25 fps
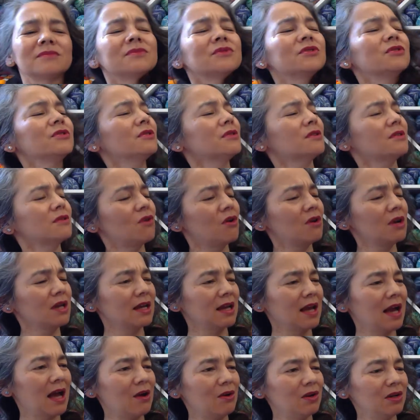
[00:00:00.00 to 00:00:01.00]
Do you call it
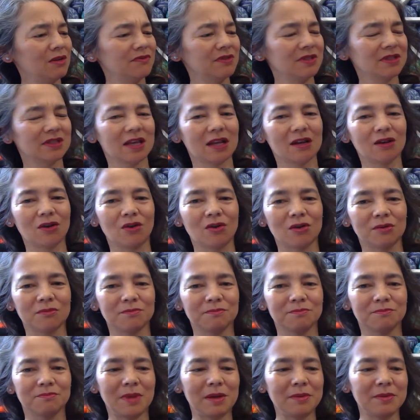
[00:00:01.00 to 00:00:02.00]
cowl if it's that
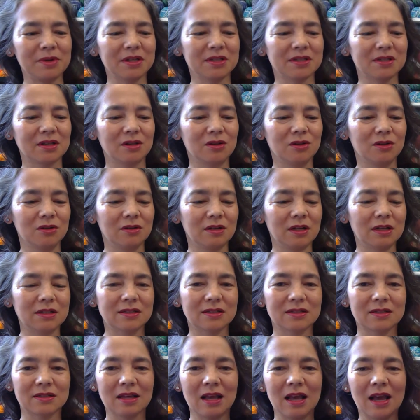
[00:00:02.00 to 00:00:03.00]
long? Maybe
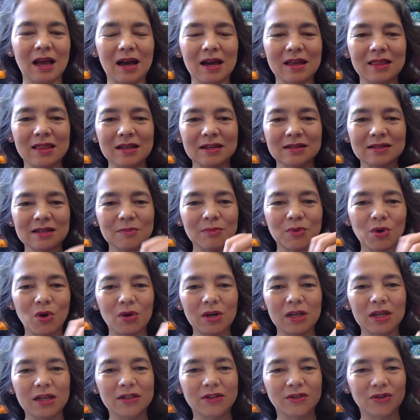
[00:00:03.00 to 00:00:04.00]
I think some
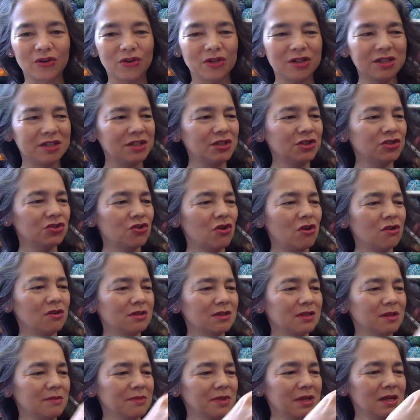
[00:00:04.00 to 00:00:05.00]
call it eternity shawl or
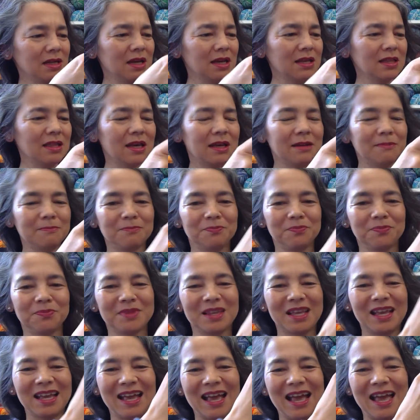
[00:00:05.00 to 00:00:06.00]
something like that.
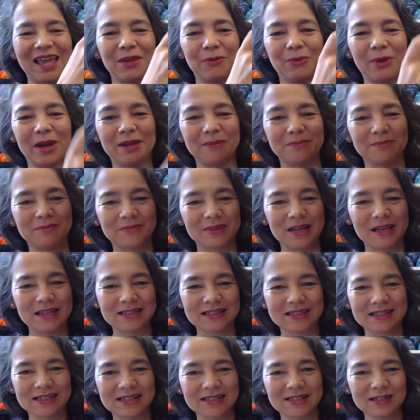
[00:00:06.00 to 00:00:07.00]
Anyway,
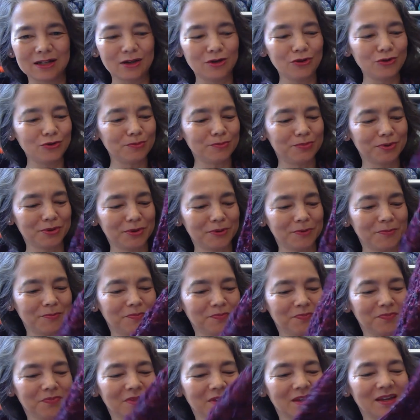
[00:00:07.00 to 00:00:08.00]
it's this loop,
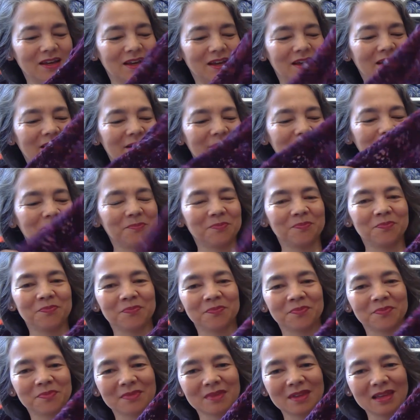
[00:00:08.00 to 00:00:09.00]

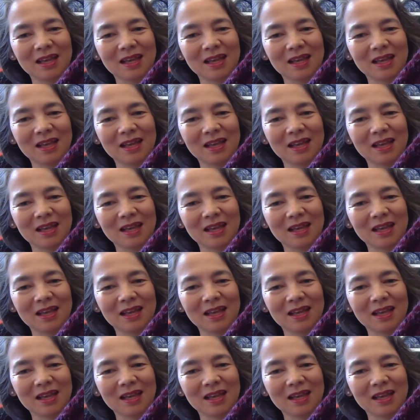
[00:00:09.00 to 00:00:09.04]
and